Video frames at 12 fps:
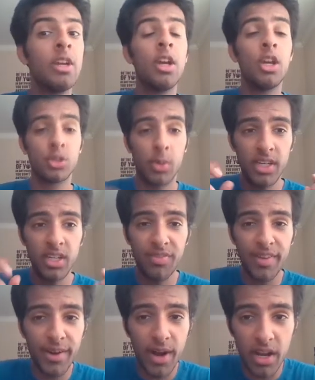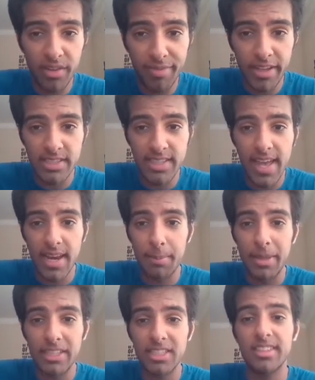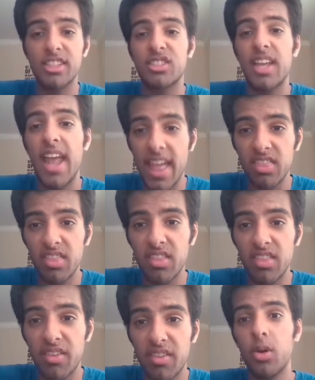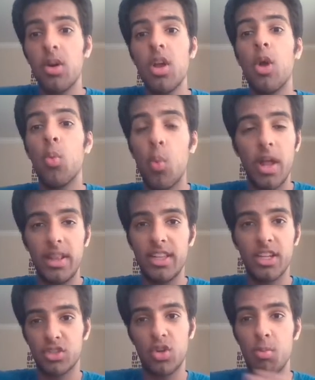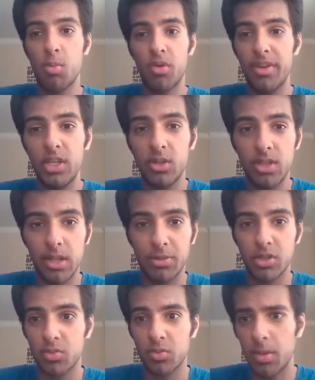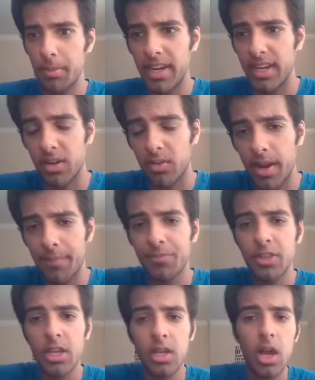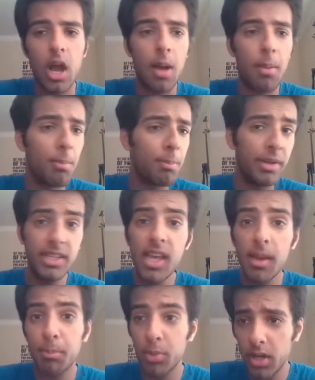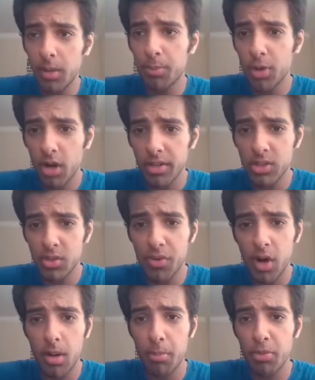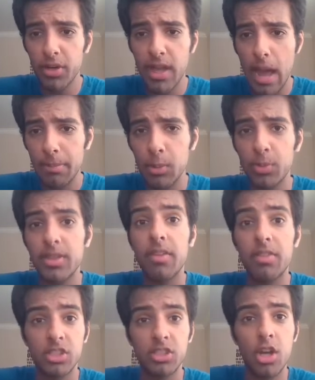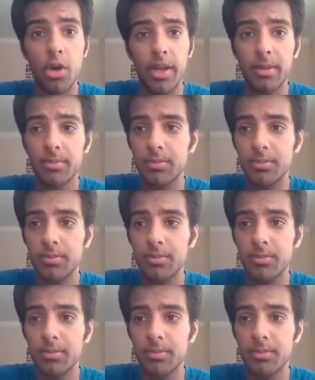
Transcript: So I need to figure out how to fix that and basically just end the video when there's no more video clips remaining, right? Um, but yeah, pretty good progress so far. I'm pretty happy with how this is going.